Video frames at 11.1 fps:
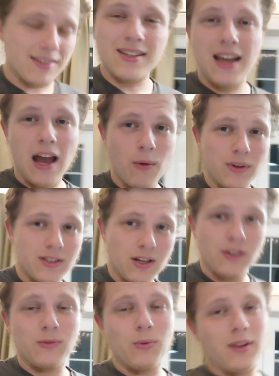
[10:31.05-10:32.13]
let's see how it
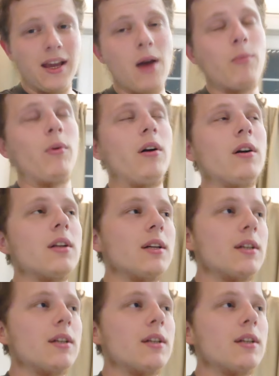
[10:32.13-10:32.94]
does with the camera.